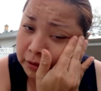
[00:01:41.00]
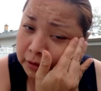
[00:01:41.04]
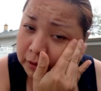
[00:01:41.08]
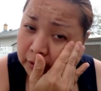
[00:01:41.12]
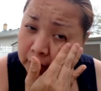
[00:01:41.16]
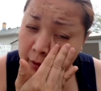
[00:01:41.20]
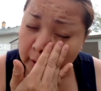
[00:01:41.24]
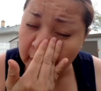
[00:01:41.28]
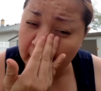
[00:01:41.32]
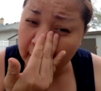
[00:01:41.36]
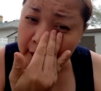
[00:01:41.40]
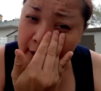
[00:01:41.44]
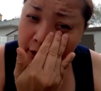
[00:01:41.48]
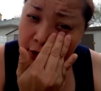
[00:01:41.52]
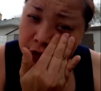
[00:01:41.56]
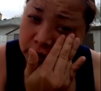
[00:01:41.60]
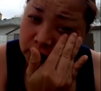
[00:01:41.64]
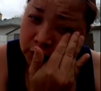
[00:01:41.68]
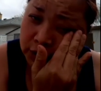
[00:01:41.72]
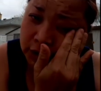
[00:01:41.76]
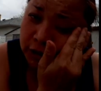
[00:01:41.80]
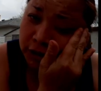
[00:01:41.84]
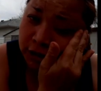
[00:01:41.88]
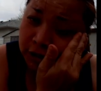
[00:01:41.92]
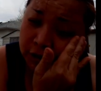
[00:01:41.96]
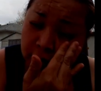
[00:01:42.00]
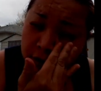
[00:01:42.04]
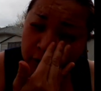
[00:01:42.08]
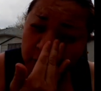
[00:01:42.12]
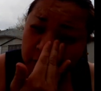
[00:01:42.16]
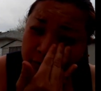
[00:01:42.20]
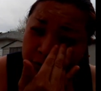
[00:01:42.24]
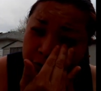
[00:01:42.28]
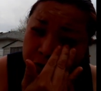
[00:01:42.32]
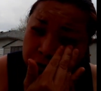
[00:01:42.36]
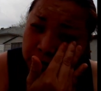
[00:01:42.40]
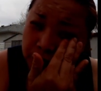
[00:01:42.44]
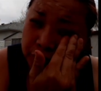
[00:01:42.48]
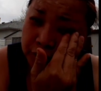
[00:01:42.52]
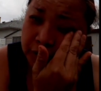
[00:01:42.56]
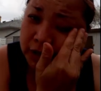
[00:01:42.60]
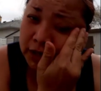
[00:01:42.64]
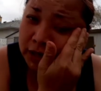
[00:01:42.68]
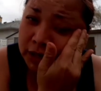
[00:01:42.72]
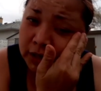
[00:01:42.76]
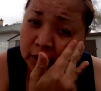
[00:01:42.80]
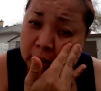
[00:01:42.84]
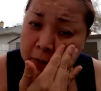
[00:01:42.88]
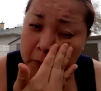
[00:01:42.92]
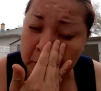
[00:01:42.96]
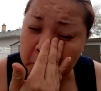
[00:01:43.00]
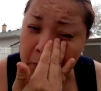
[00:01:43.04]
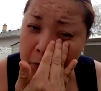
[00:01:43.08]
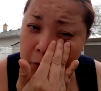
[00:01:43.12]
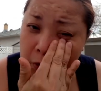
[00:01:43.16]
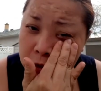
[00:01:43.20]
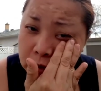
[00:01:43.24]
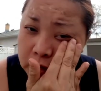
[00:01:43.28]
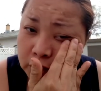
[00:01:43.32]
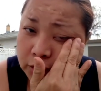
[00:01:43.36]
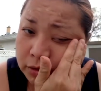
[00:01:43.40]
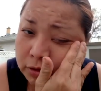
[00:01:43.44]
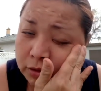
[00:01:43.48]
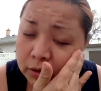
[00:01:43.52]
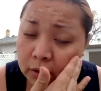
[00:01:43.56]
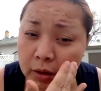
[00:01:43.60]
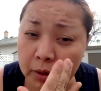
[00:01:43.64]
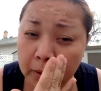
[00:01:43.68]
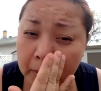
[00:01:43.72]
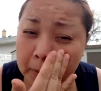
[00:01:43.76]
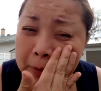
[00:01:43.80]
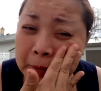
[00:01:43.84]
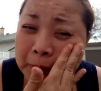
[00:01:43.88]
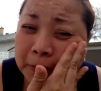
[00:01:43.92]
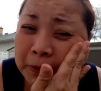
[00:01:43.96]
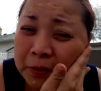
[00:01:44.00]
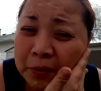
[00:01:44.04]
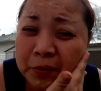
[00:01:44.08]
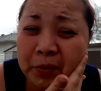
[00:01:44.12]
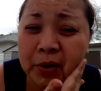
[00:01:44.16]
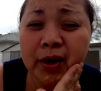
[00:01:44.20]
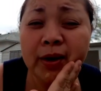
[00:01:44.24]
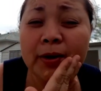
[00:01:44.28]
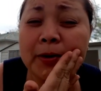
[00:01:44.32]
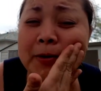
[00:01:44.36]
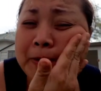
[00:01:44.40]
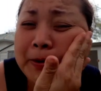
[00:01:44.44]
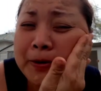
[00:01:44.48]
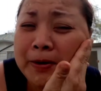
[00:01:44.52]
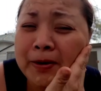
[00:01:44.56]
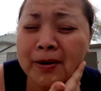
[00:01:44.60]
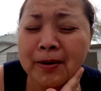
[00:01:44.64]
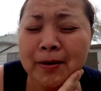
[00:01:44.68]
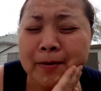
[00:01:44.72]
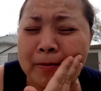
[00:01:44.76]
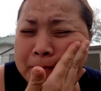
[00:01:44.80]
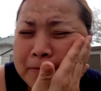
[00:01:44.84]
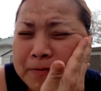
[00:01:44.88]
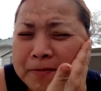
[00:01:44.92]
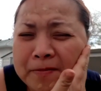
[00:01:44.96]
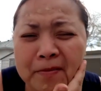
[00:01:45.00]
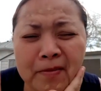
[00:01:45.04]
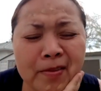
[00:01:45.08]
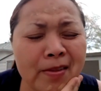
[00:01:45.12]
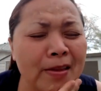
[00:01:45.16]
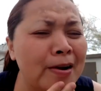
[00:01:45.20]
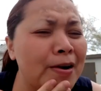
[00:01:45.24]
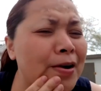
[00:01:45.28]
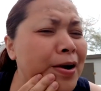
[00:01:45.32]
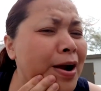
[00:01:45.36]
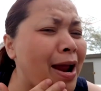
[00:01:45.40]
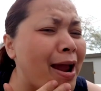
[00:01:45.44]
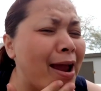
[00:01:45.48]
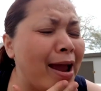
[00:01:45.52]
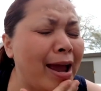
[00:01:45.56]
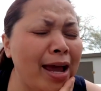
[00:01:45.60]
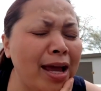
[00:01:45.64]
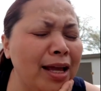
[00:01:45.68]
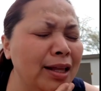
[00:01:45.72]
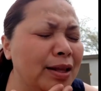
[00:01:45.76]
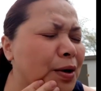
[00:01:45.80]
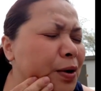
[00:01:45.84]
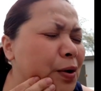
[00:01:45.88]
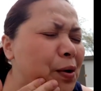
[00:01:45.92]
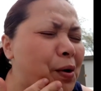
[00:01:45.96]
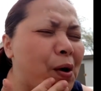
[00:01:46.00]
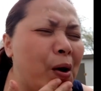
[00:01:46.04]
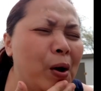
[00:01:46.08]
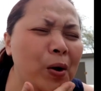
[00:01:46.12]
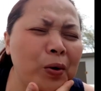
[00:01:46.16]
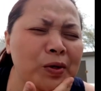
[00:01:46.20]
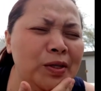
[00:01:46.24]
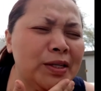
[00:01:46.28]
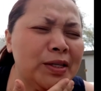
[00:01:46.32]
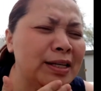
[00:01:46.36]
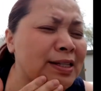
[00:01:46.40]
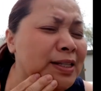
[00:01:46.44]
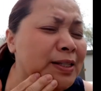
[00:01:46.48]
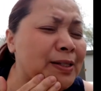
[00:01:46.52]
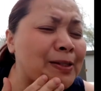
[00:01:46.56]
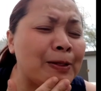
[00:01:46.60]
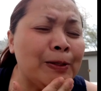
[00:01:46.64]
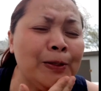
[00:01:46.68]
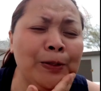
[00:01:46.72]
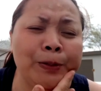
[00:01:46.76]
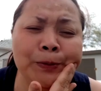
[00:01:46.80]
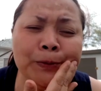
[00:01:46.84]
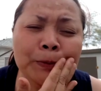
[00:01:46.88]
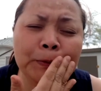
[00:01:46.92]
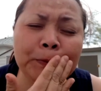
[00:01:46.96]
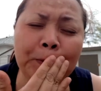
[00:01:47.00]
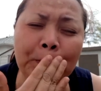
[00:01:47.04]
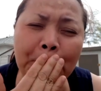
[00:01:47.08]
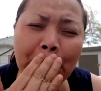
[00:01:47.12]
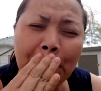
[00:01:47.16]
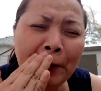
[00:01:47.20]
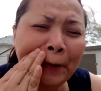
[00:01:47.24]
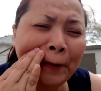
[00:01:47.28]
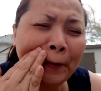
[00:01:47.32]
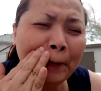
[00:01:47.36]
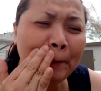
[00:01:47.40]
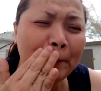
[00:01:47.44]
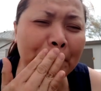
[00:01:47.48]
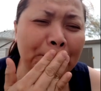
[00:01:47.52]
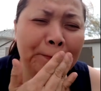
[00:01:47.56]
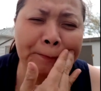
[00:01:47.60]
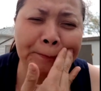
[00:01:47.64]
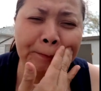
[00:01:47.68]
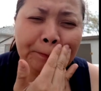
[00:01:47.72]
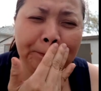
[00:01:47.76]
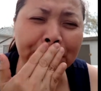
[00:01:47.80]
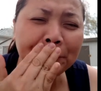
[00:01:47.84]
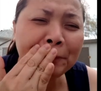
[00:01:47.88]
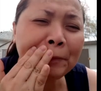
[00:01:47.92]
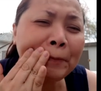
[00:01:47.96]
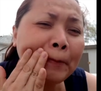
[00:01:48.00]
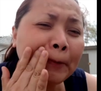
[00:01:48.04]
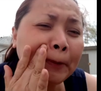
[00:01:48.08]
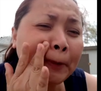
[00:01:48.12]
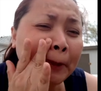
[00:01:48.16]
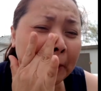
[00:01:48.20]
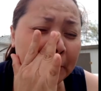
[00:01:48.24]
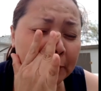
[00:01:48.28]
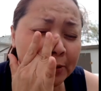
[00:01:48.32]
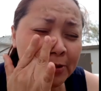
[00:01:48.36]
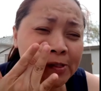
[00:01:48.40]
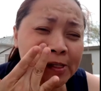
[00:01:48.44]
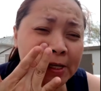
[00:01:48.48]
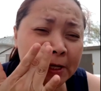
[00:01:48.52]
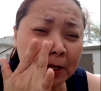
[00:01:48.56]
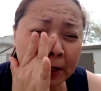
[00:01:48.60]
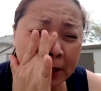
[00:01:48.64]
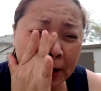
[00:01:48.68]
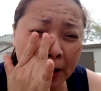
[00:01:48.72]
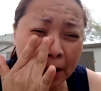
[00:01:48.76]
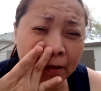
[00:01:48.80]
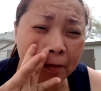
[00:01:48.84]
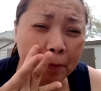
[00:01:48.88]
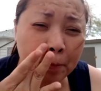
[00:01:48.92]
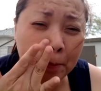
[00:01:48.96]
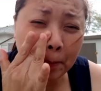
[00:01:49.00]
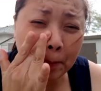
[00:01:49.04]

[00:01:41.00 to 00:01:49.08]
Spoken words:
I see trees are green, red roses too. Can you sing, anak?